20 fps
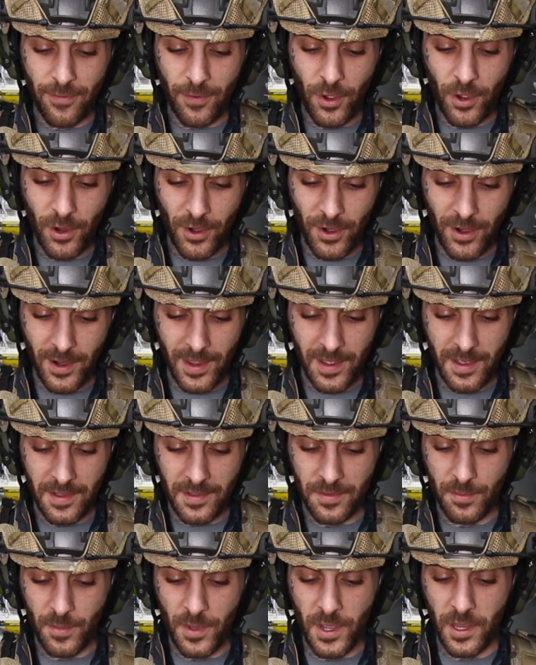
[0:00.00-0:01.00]
far
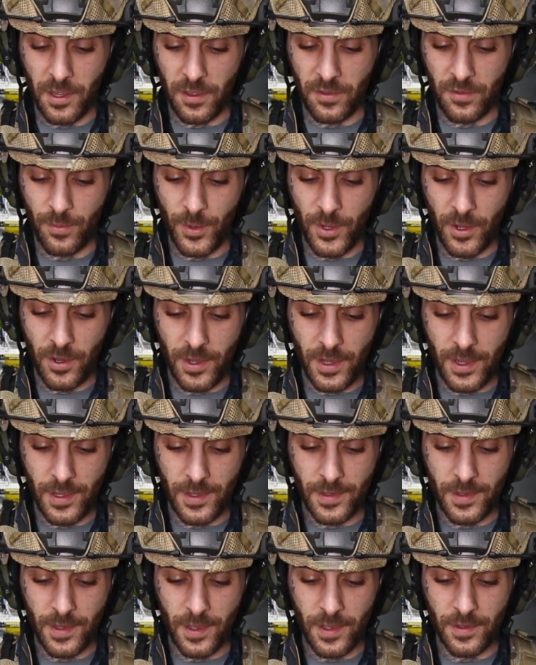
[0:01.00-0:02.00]
as my
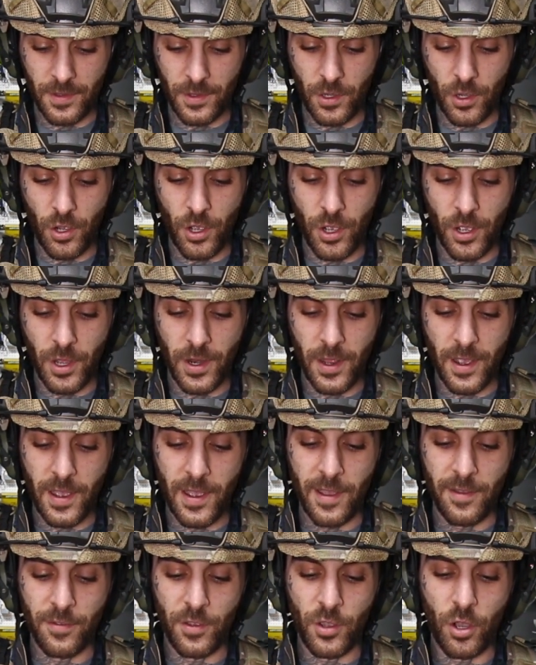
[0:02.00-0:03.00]
experience has gone,
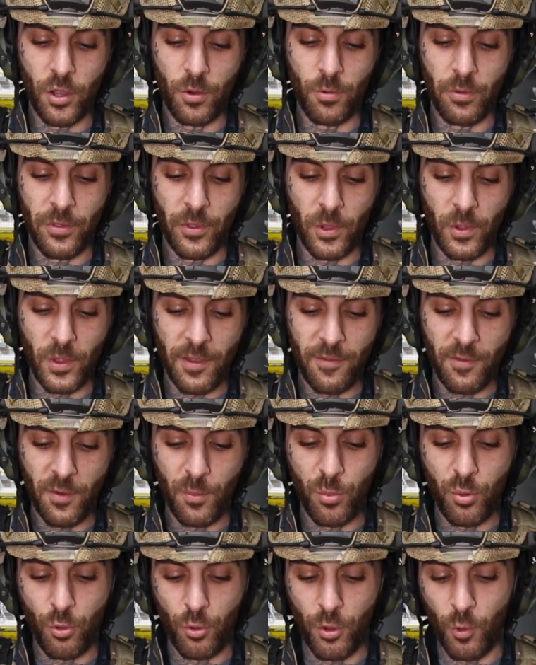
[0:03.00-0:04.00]
I've gone with
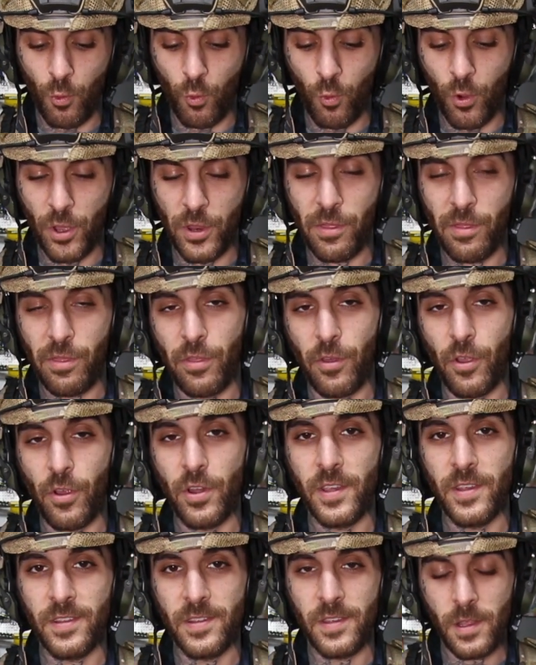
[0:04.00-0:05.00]

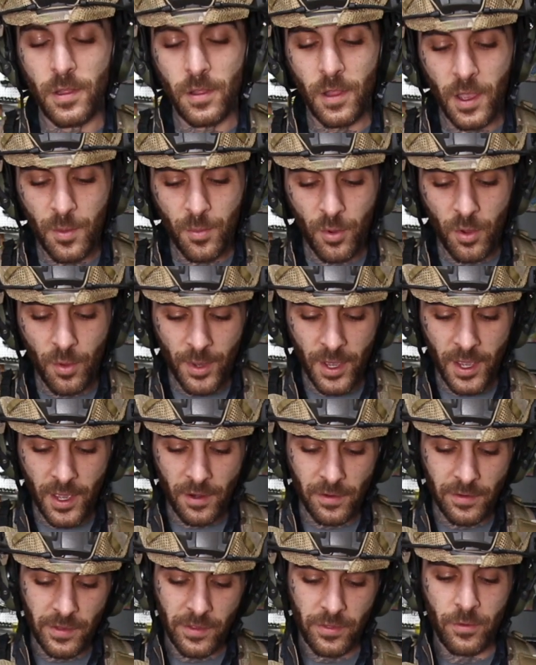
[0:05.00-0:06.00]
11.130C Lipo
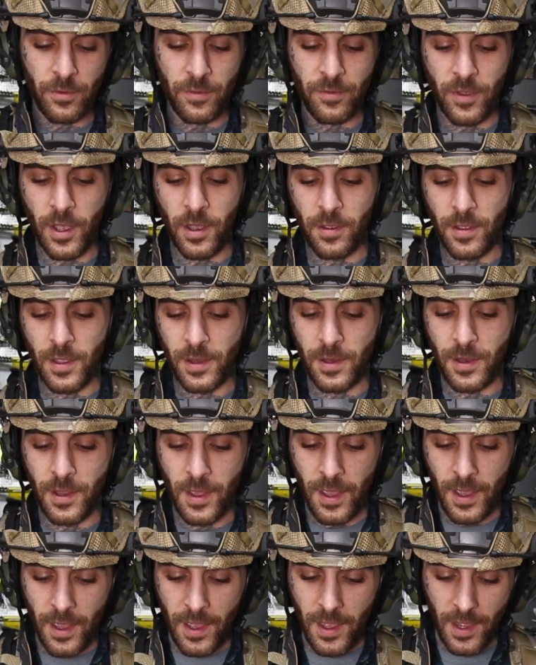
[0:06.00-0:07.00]
batteries through Valken
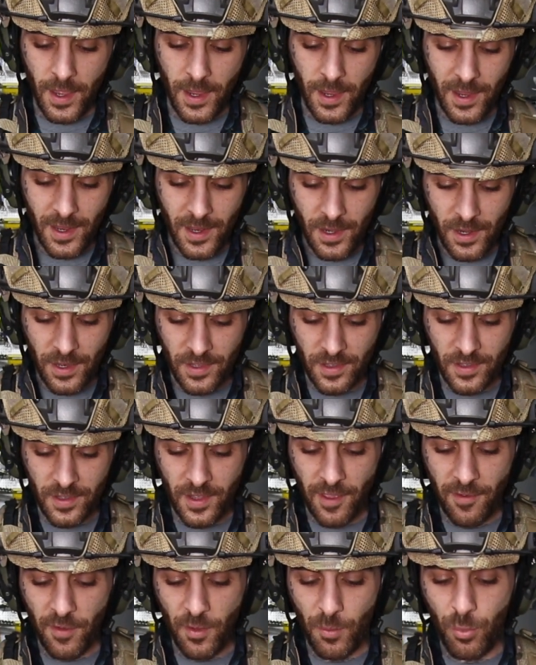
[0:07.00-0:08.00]
and
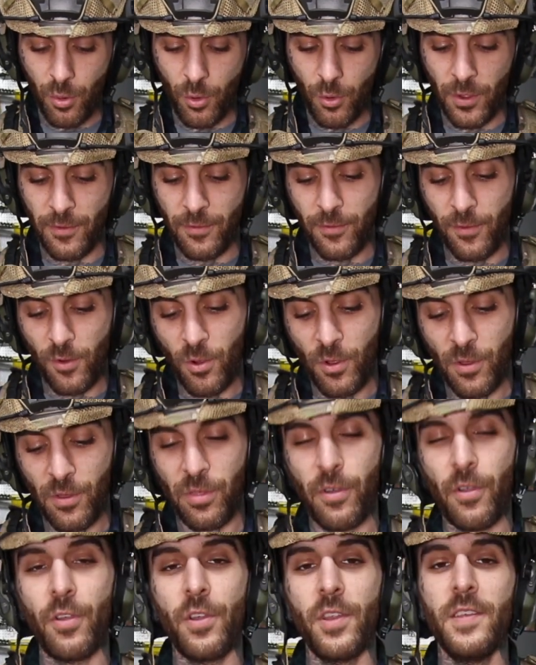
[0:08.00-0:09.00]

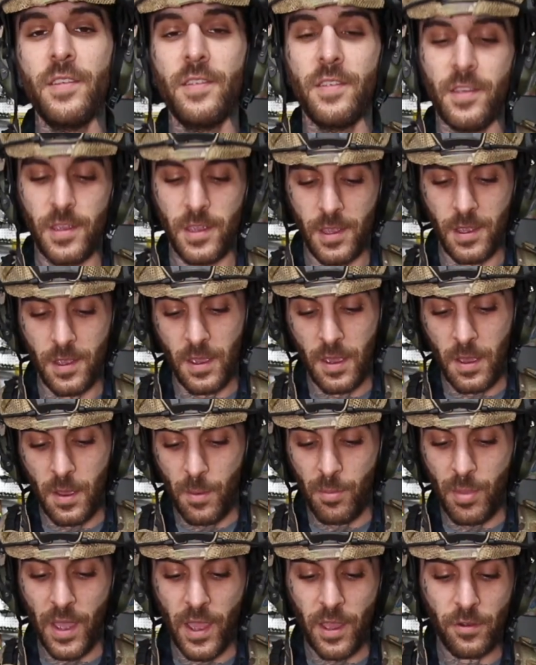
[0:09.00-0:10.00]
7.430C
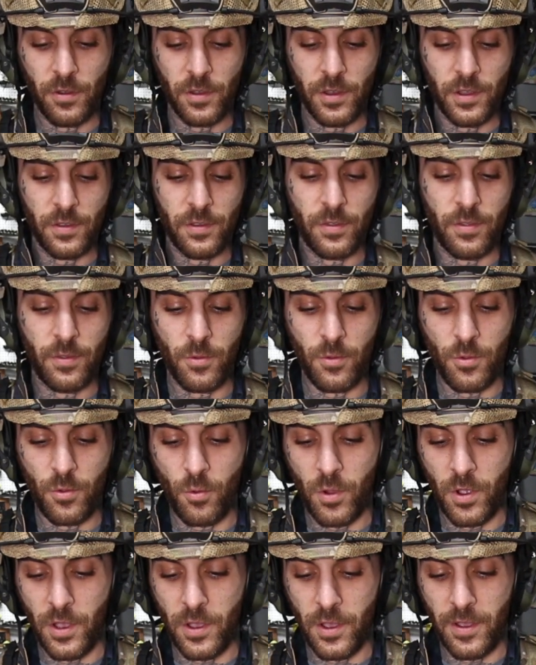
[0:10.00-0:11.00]
batteries
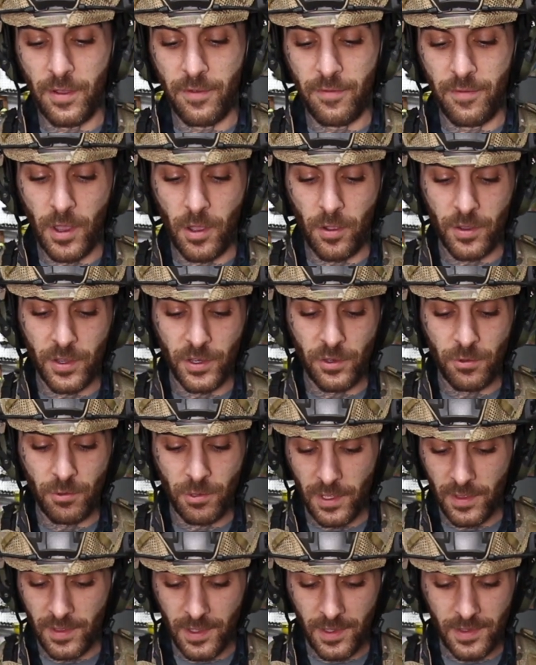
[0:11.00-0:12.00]
through Valken. You can
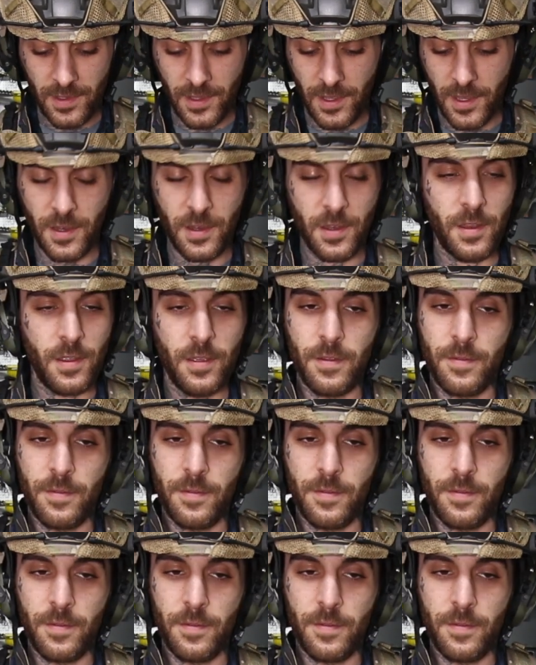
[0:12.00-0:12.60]
get these in